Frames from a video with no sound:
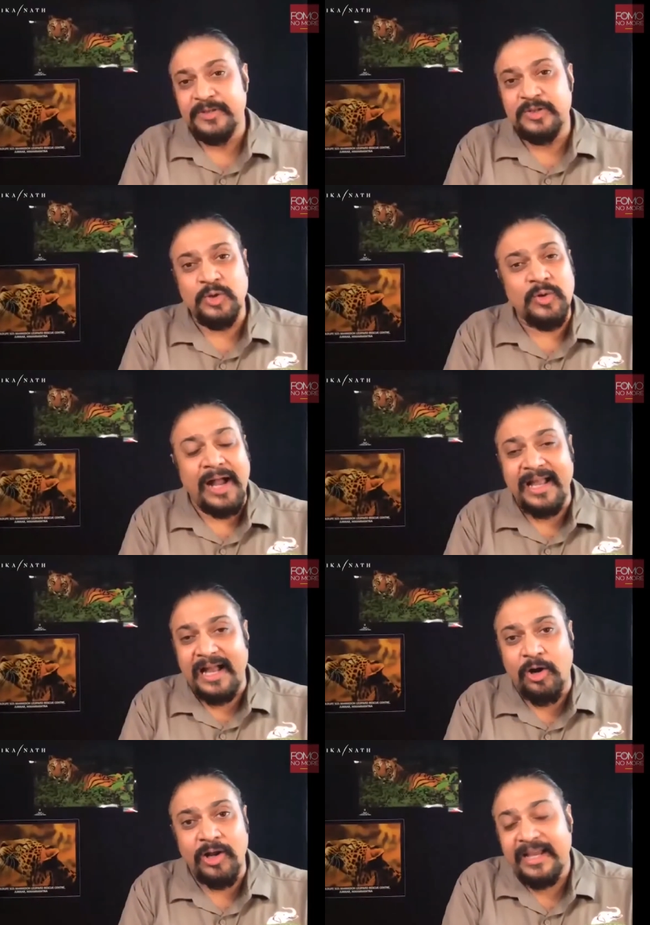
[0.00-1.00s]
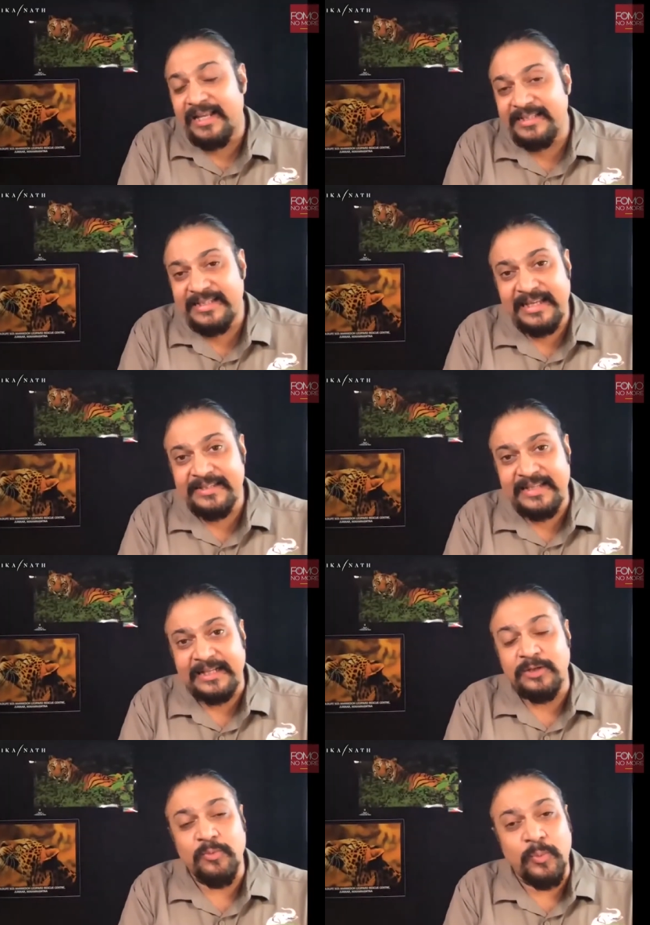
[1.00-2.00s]
so I, all I can say is
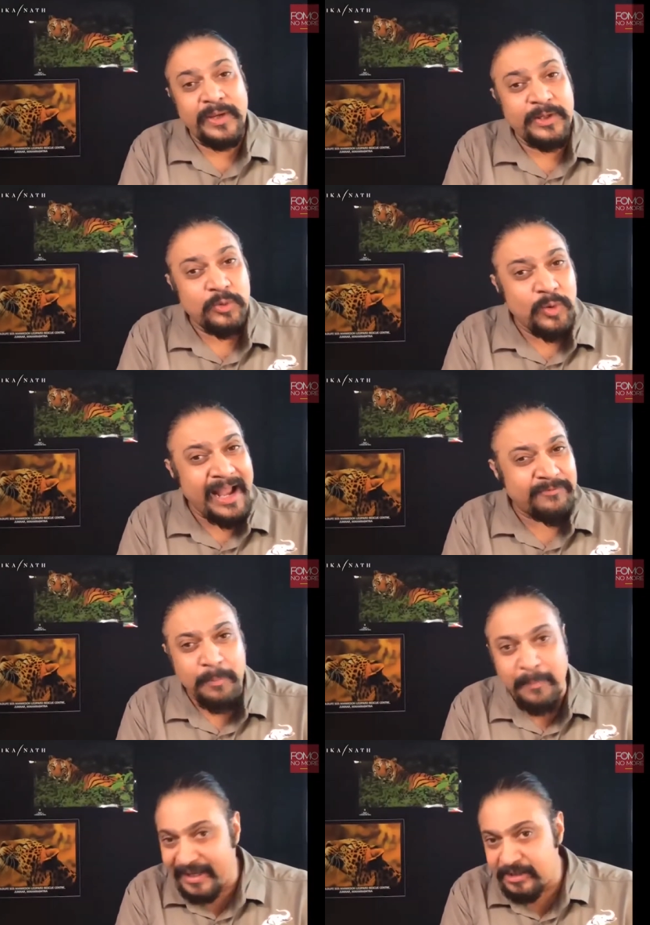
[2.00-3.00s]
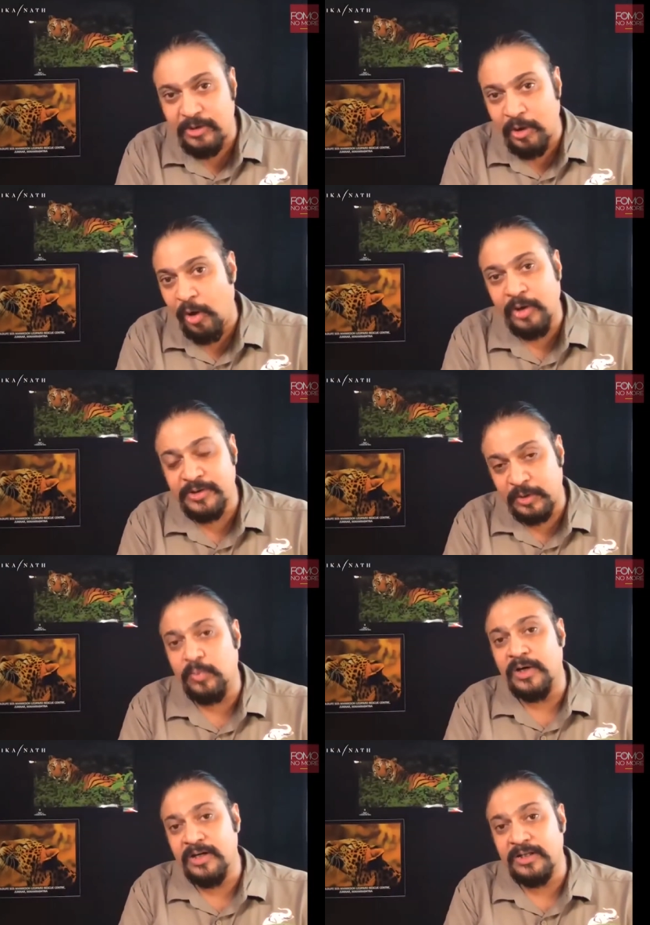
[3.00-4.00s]
that we do have the best laws in the
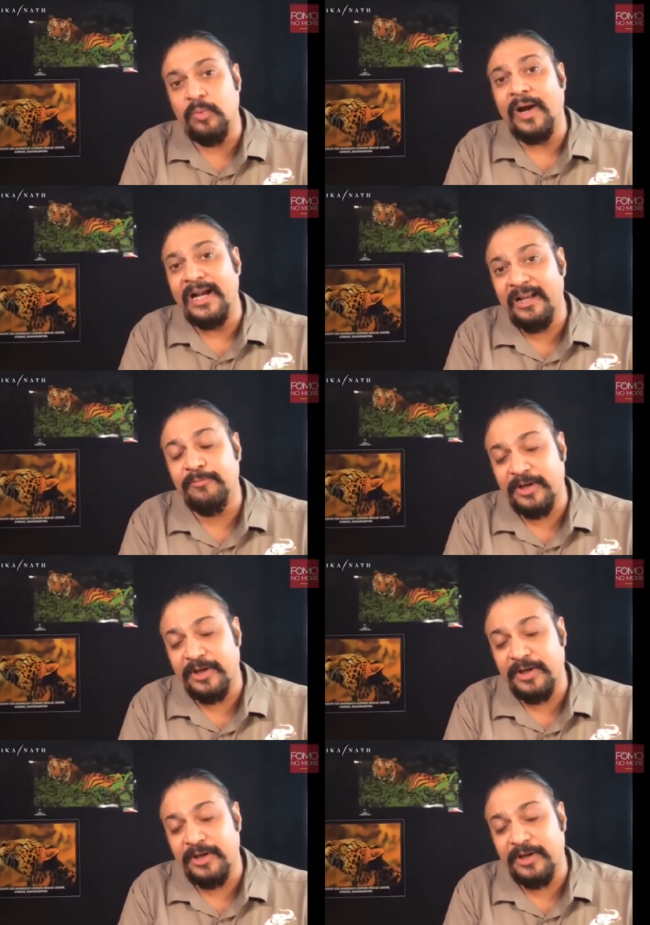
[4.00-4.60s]
world. The Wildlife